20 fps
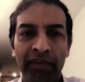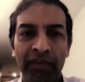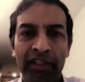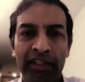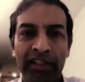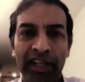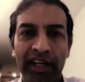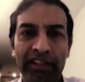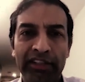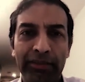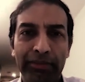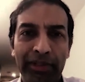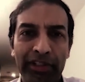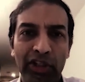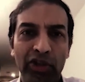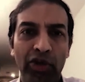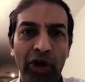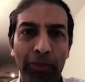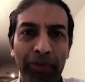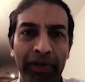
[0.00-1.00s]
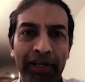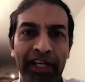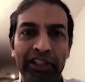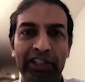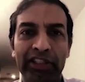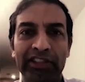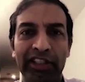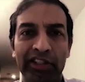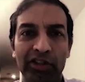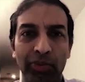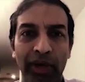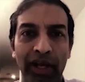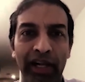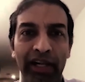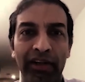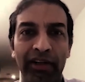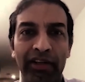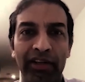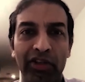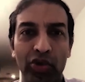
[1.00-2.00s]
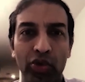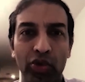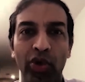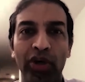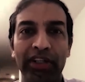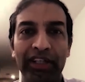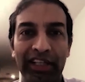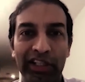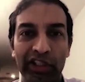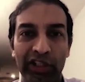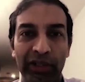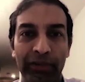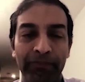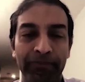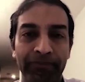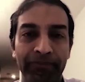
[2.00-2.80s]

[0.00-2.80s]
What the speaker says: There are some other complications as well. Coordination.